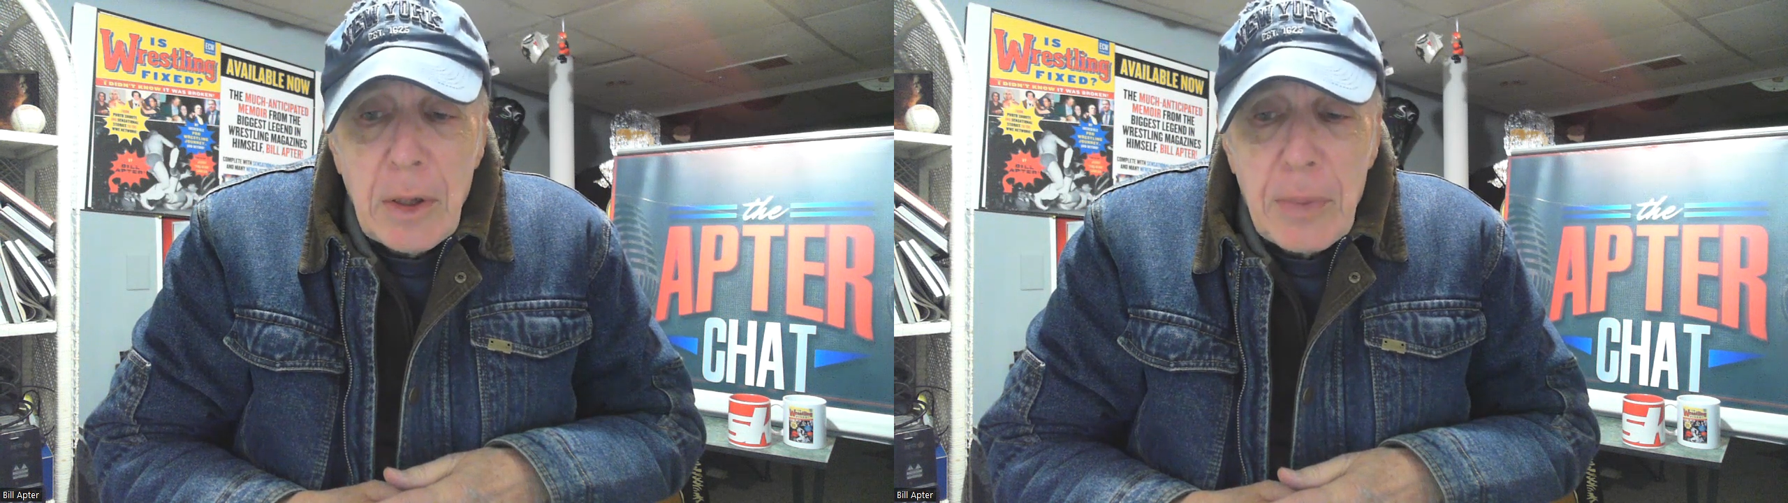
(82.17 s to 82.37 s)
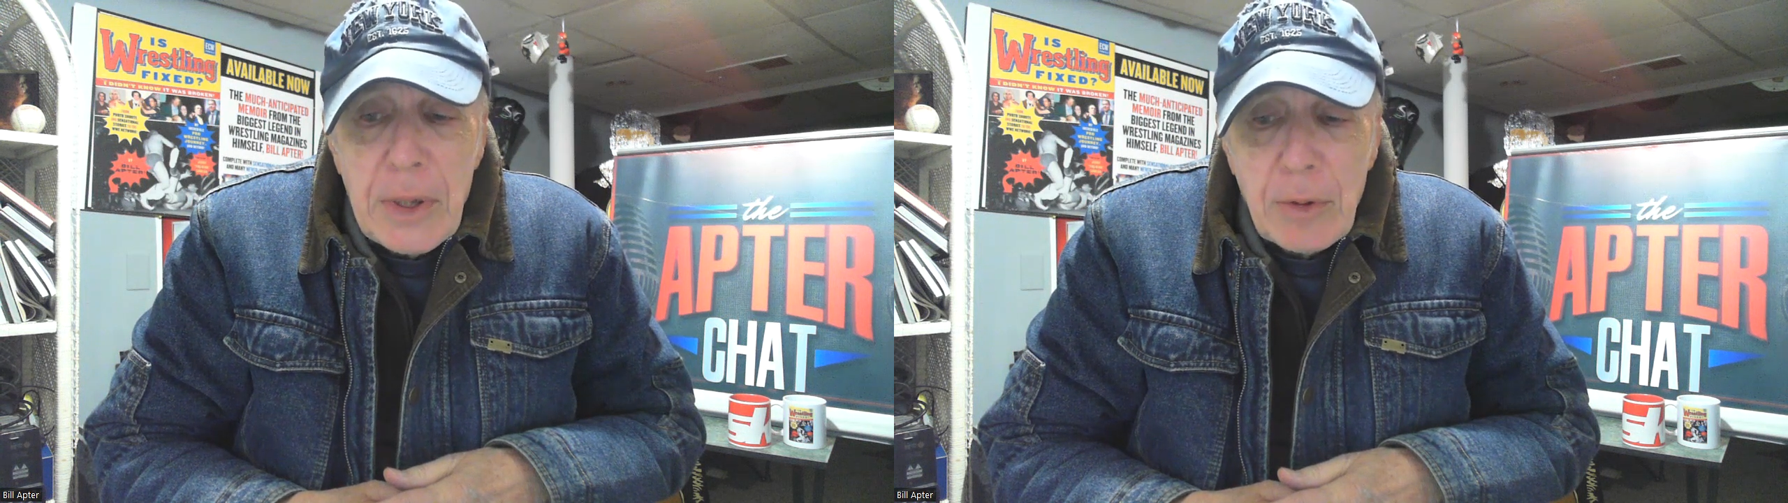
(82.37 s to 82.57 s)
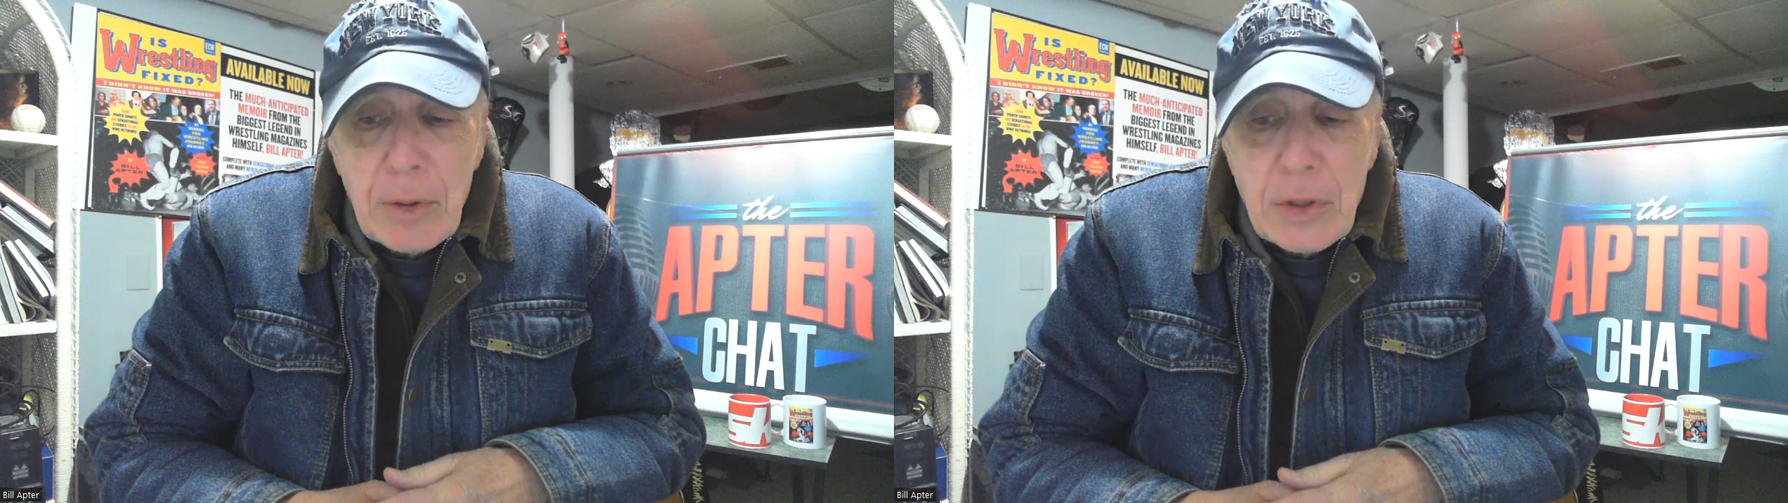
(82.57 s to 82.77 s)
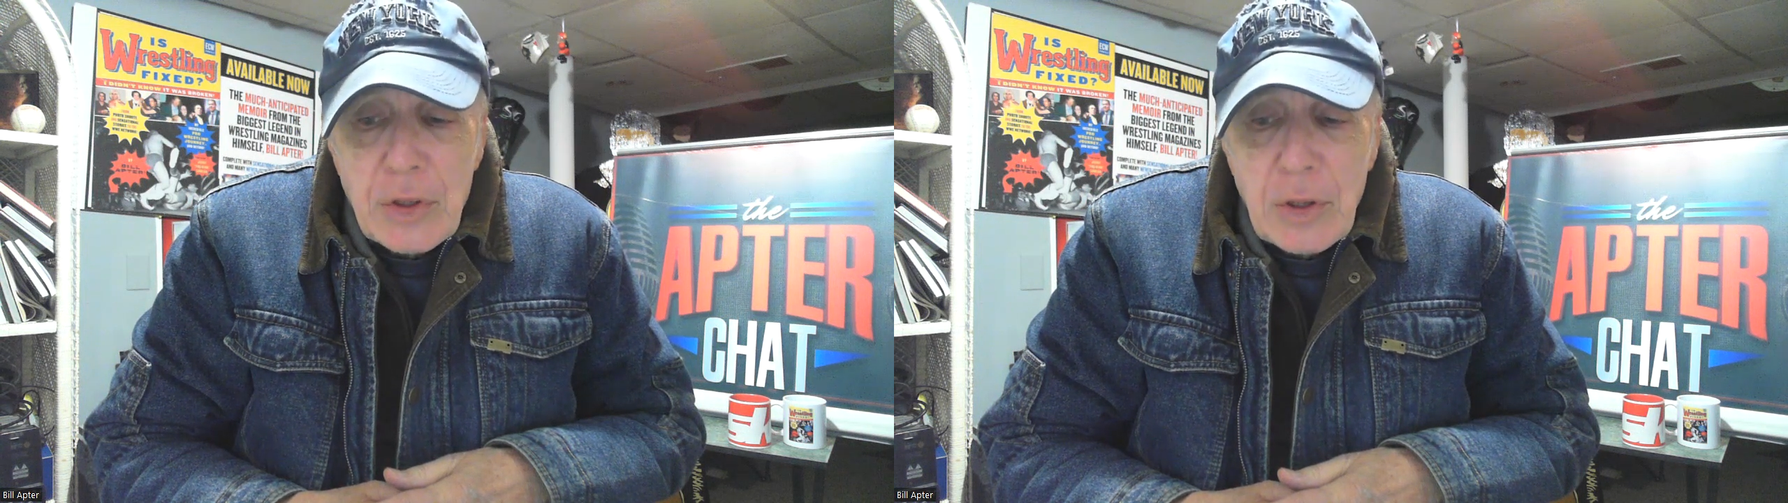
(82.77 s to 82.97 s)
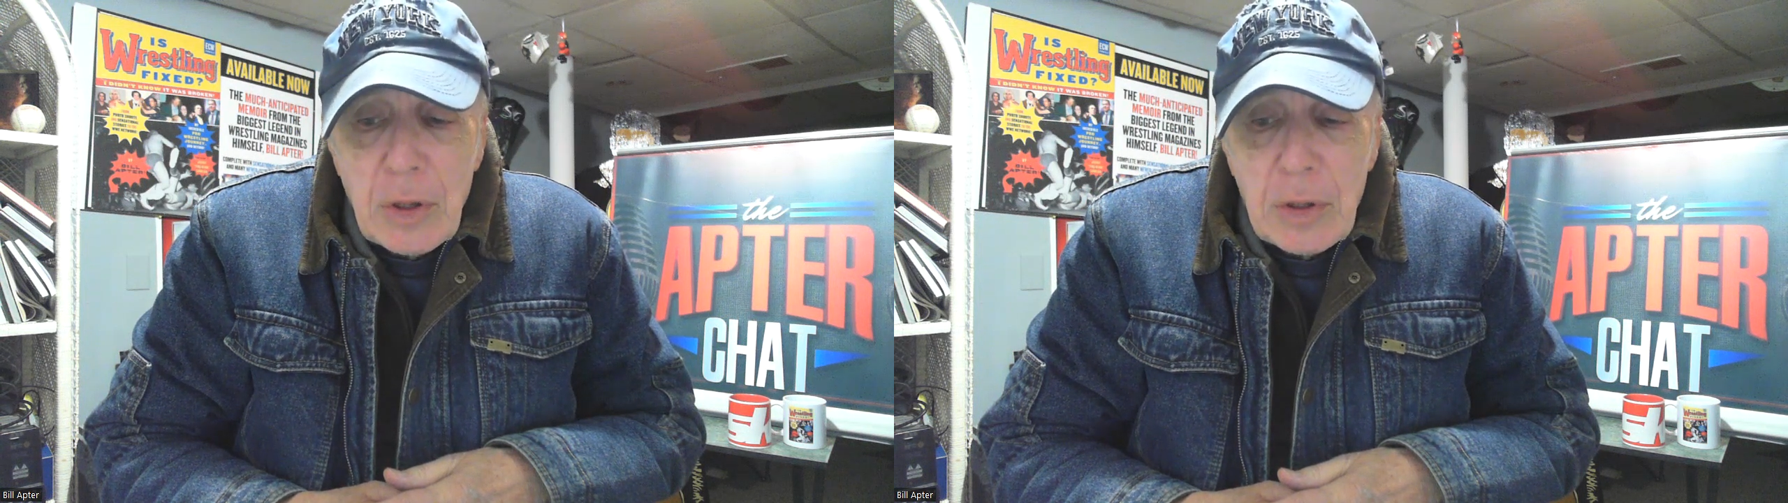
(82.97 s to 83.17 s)

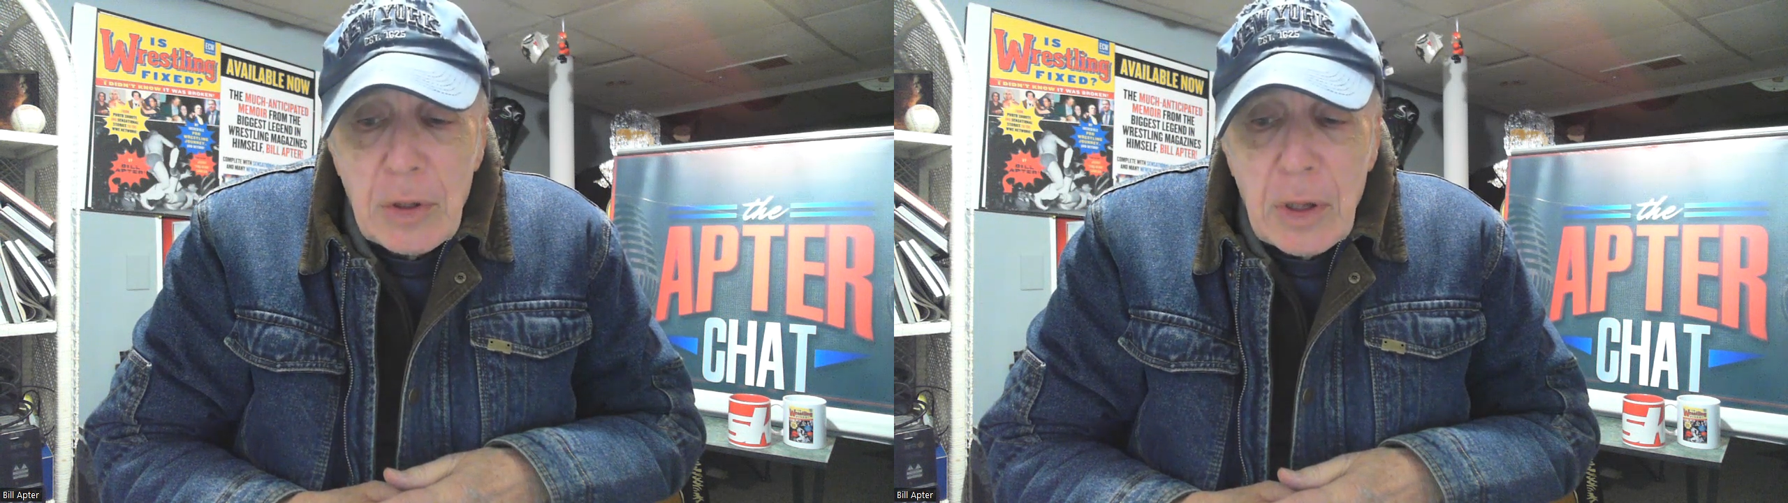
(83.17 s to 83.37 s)
appearance in